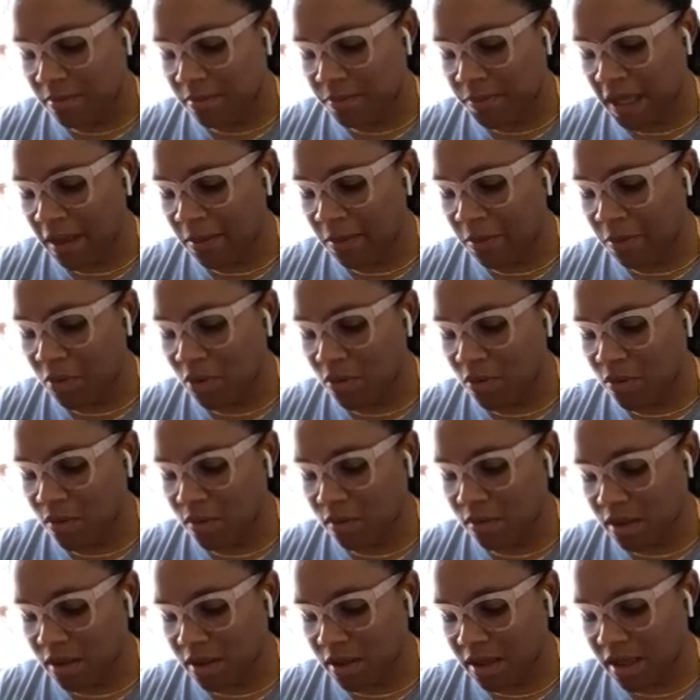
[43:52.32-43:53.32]
people
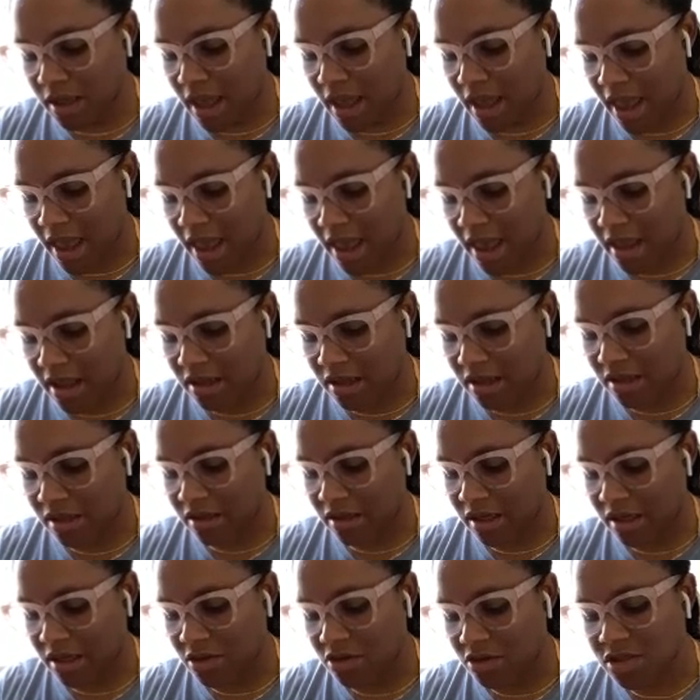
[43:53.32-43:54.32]
will look at
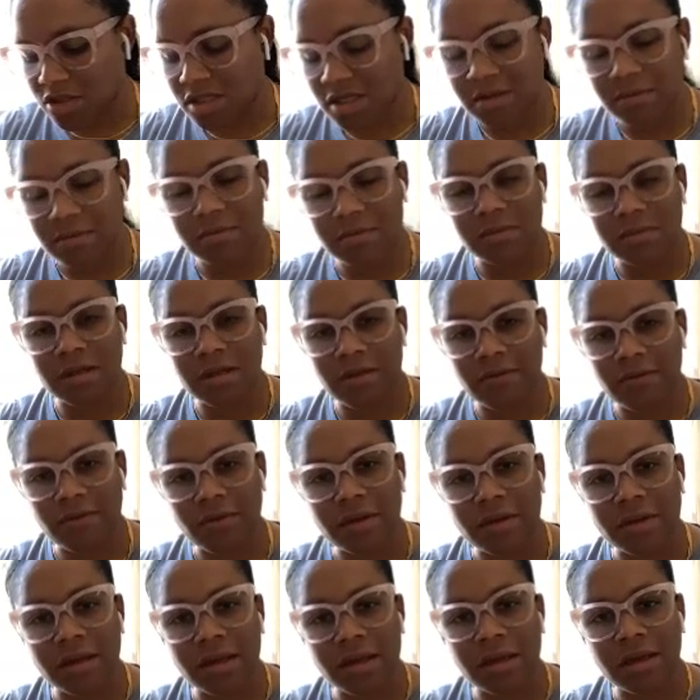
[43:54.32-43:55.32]
leadership
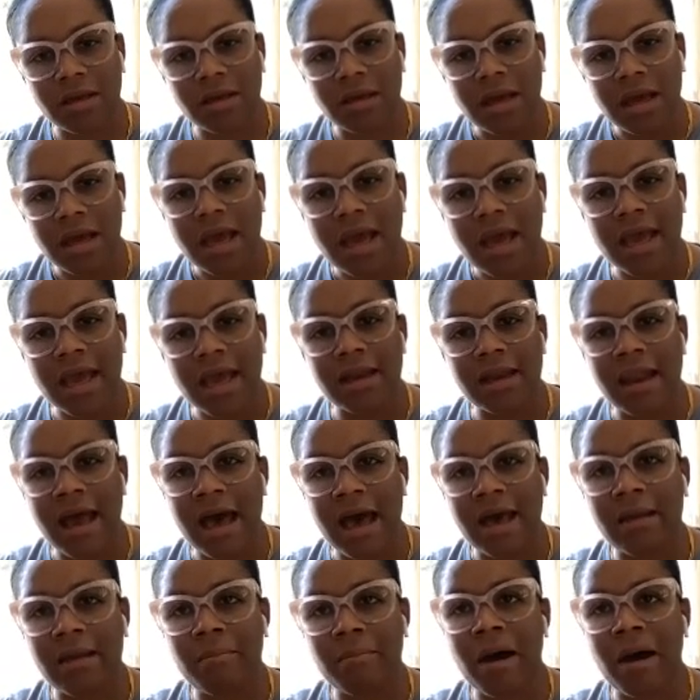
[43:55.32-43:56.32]
differently, and
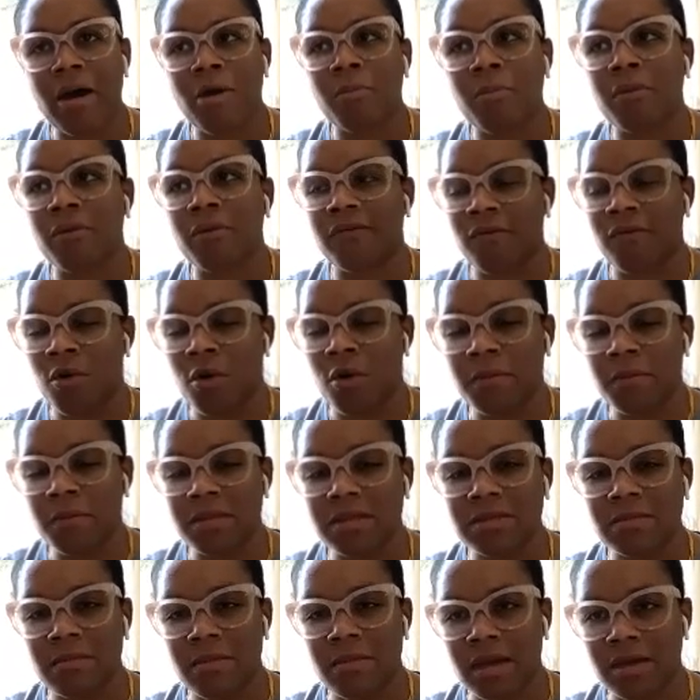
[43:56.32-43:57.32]
not about
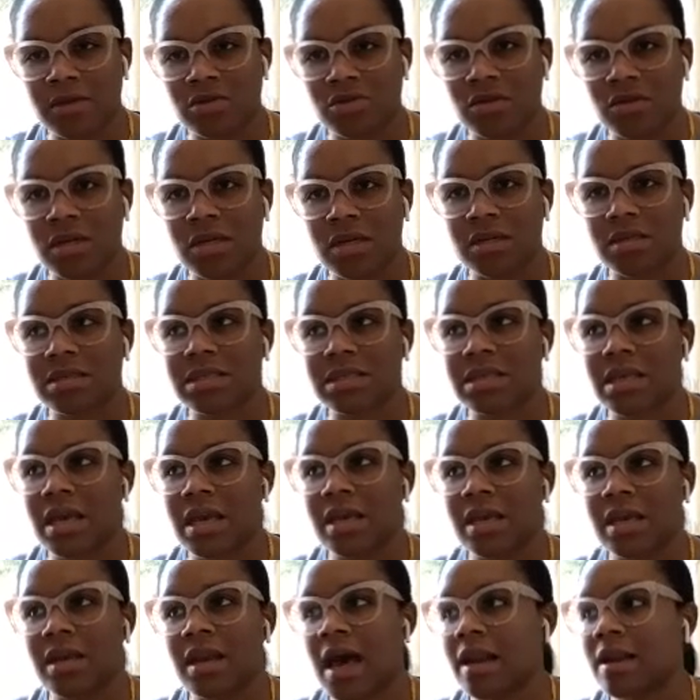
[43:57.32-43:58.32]
performance metrics,
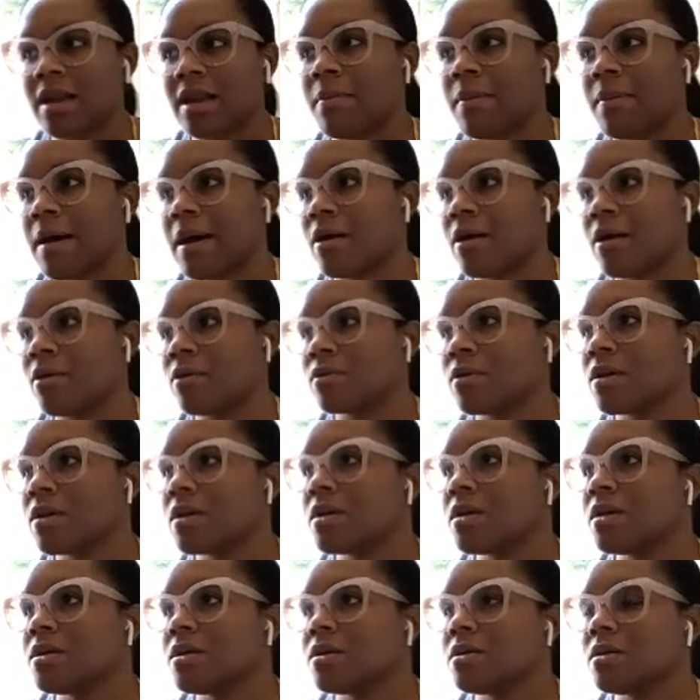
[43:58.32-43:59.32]
and not about,
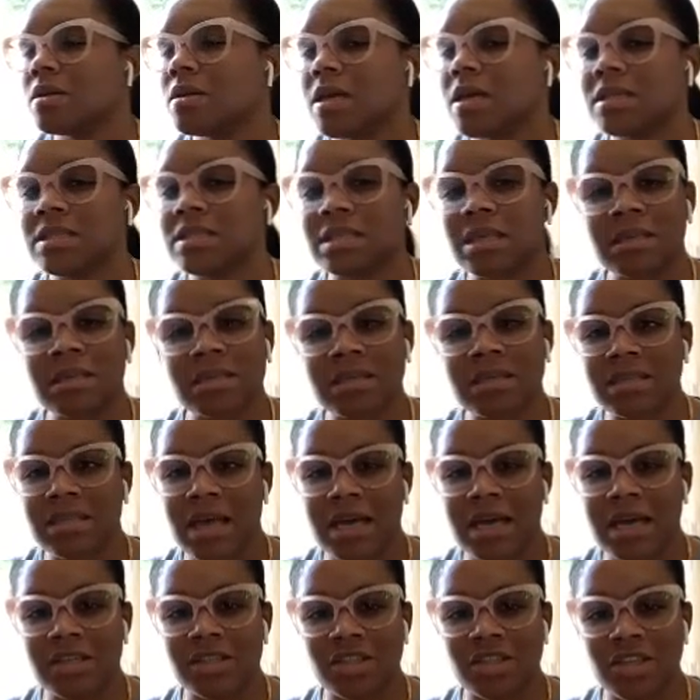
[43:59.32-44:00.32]
it's because it's
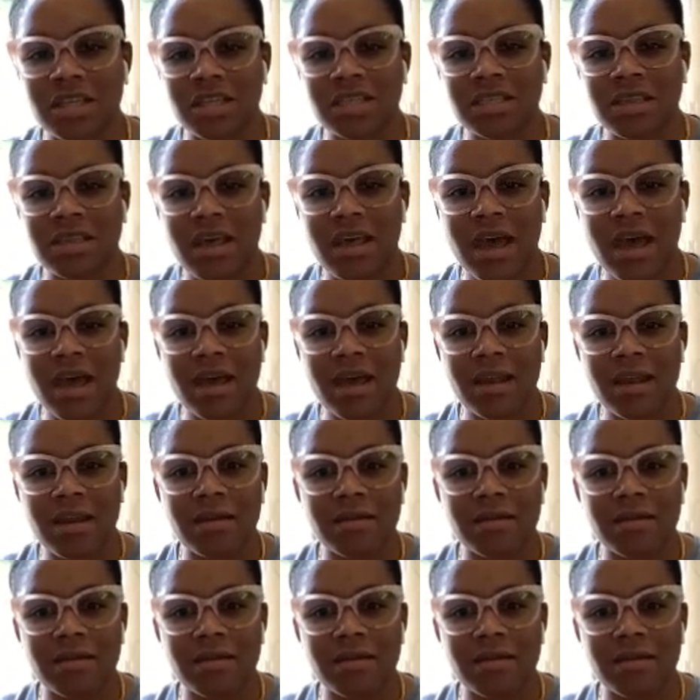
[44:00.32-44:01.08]
not just that.